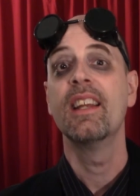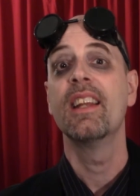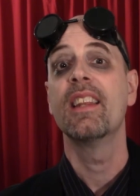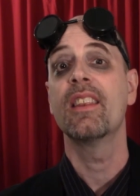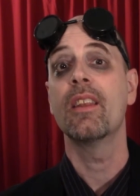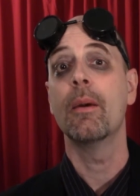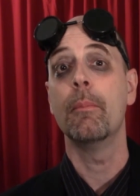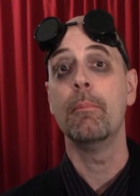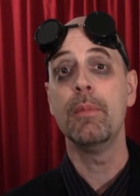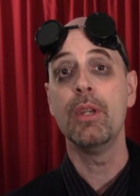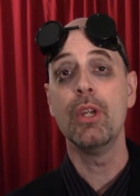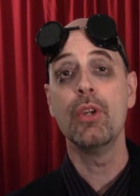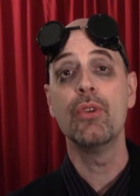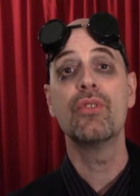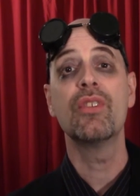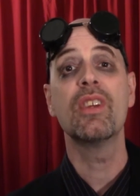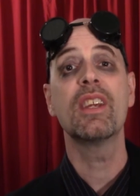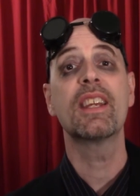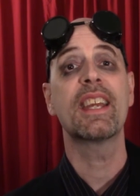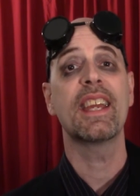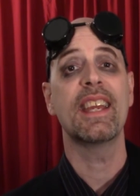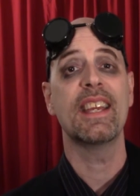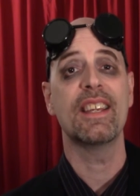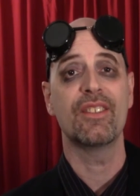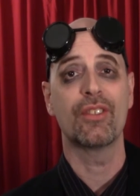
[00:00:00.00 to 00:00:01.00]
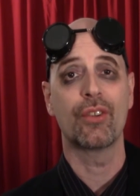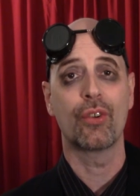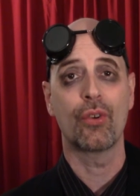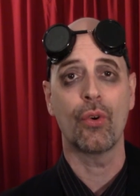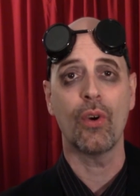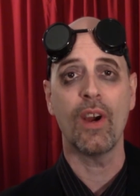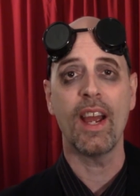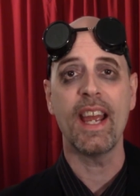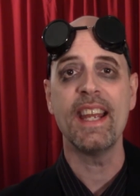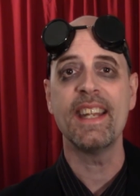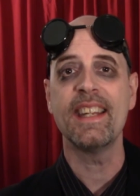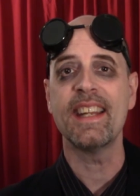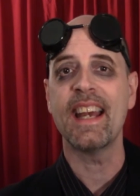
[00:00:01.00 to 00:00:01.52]
The music is
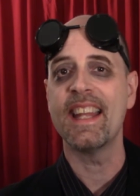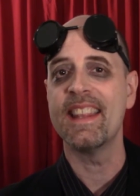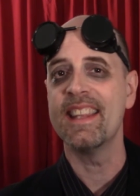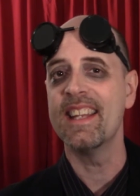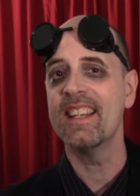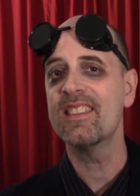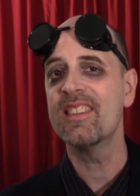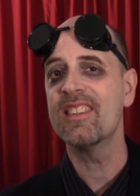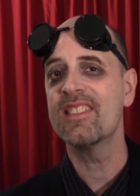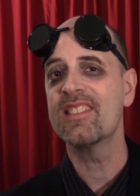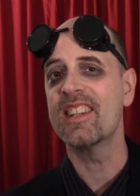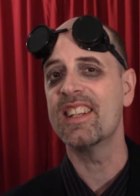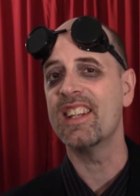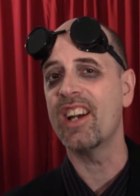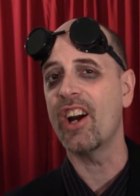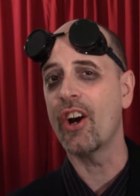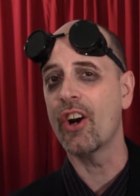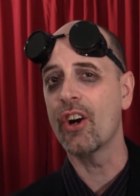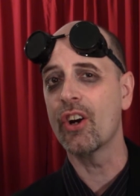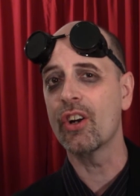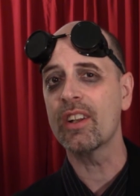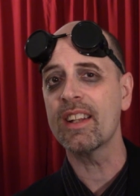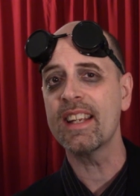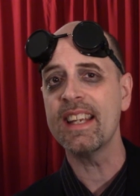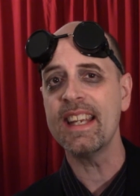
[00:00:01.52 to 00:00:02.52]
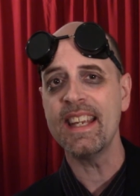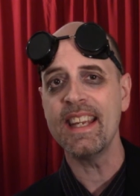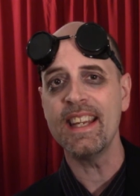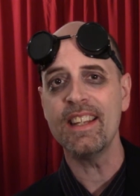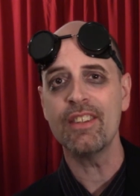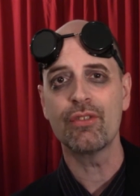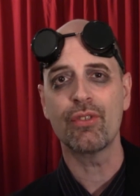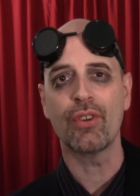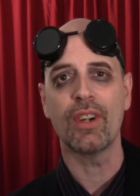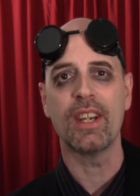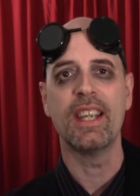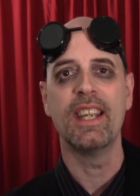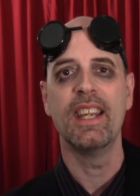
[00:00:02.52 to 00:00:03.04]
great, and this is an early
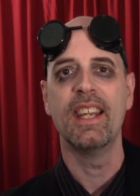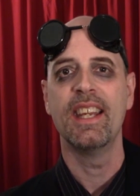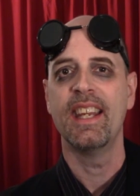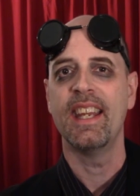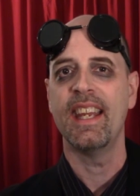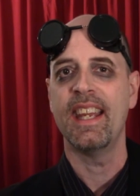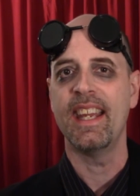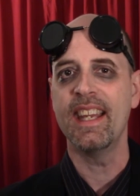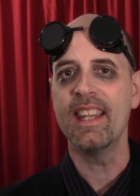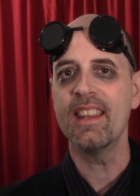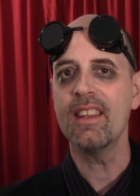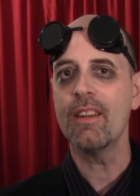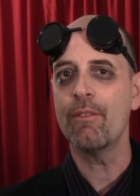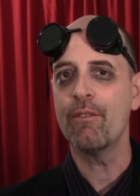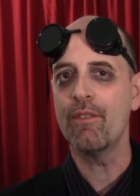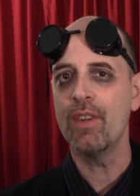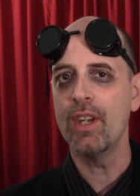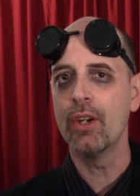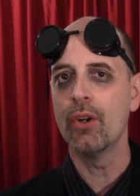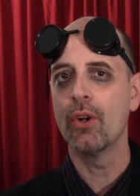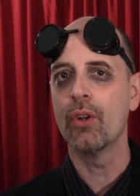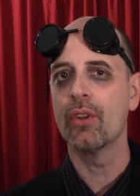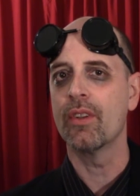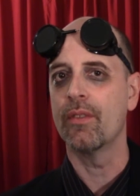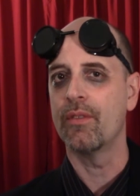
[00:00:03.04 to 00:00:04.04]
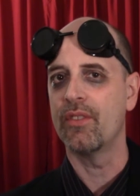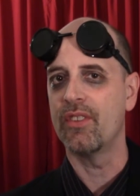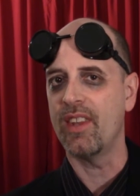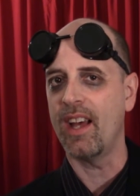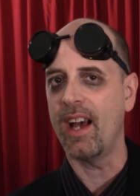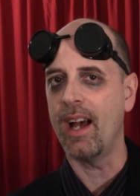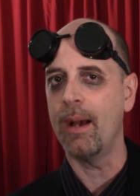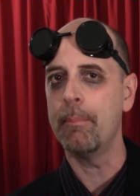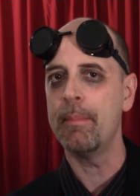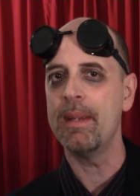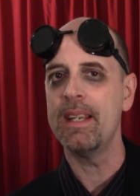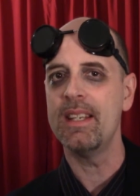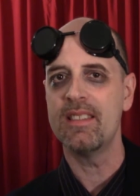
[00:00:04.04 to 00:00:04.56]
entry in the field of
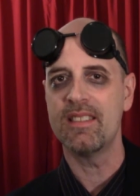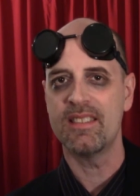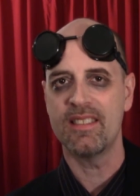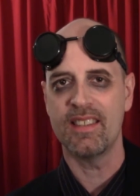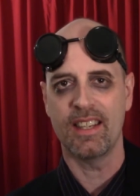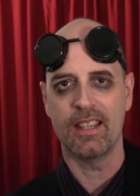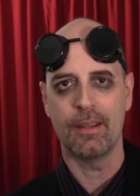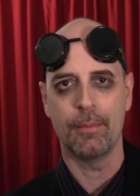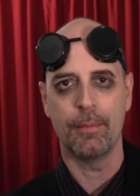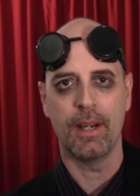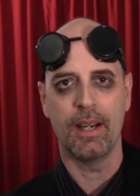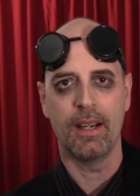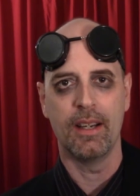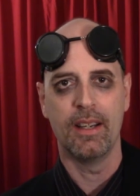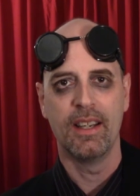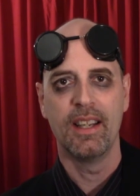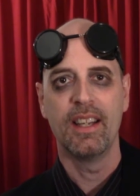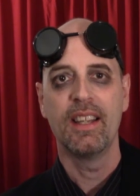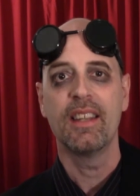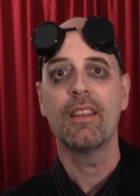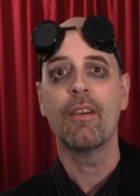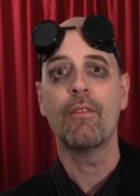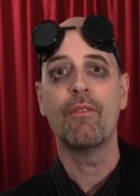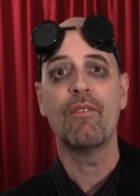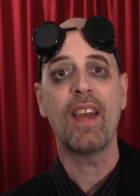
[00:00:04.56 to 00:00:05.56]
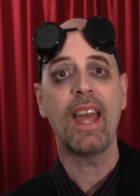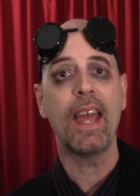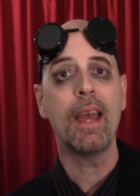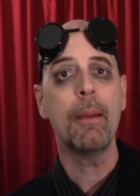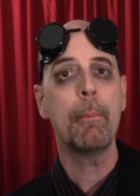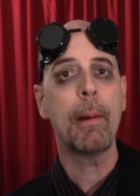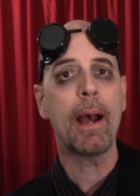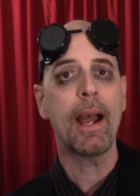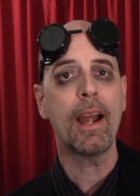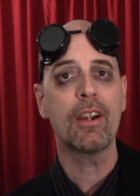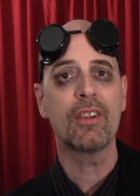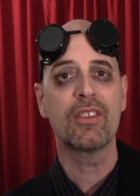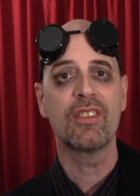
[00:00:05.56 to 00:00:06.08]
zombie cinema. The
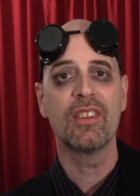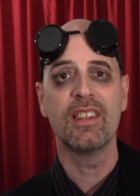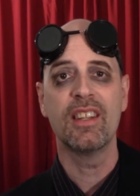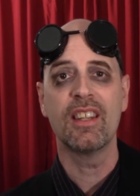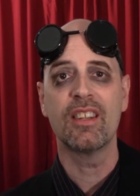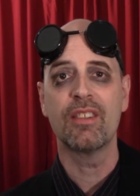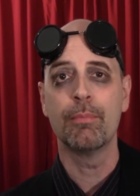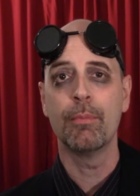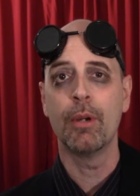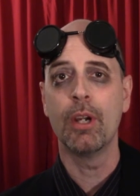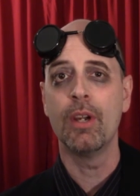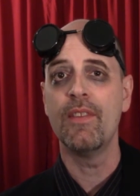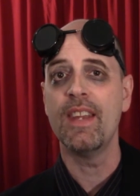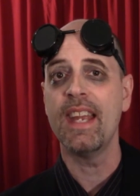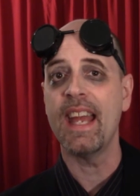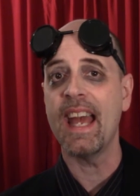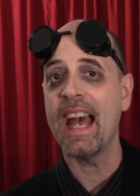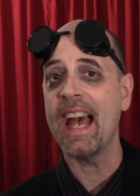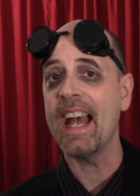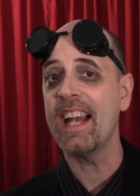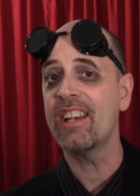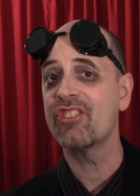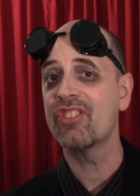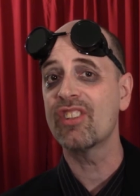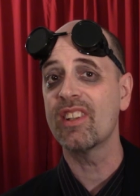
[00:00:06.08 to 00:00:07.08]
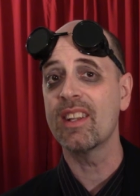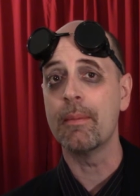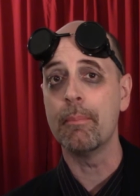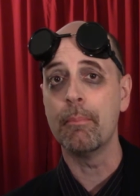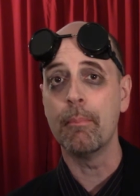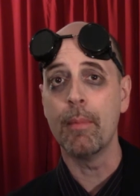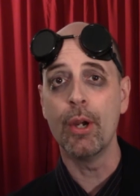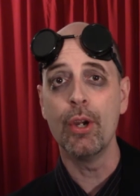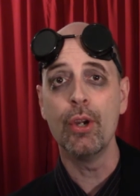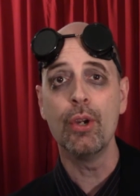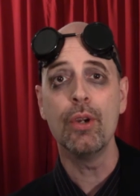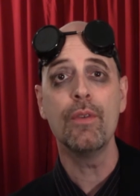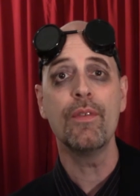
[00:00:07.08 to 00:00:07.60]
vampires in this movie actually
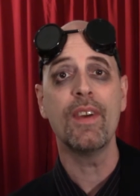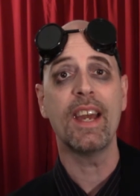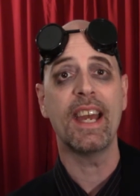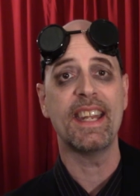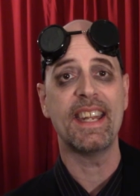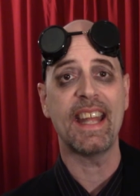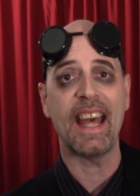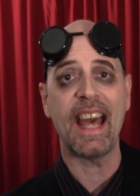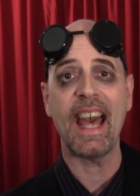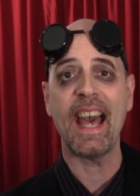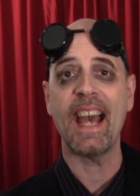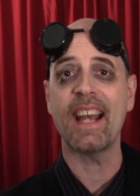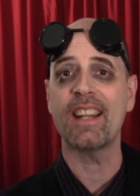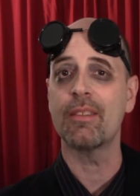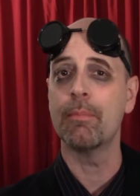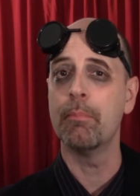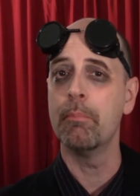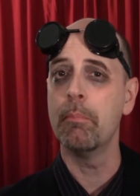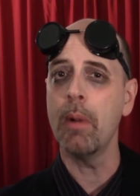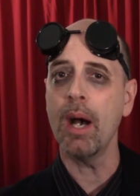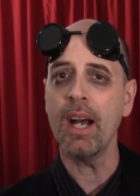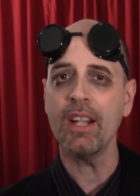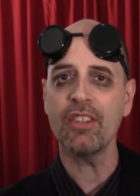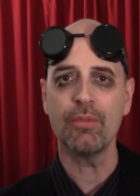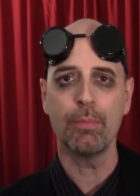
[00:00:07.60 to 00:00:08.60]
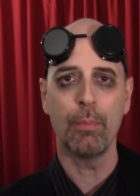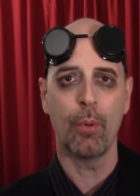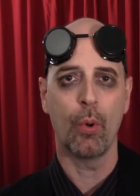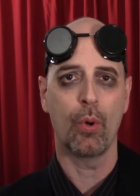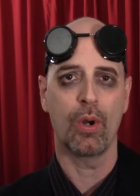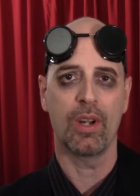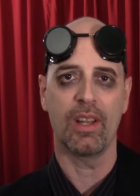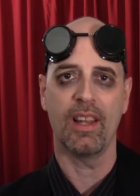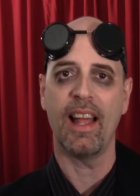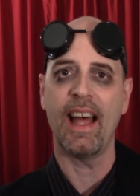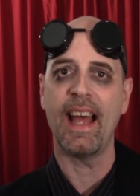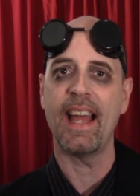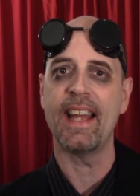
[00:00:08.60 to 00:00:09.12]
move and act much more
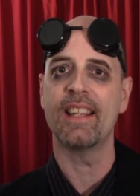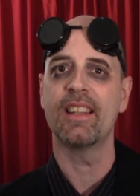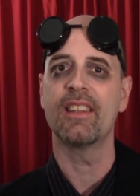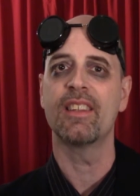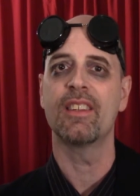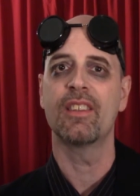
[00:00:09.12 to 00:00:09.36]
like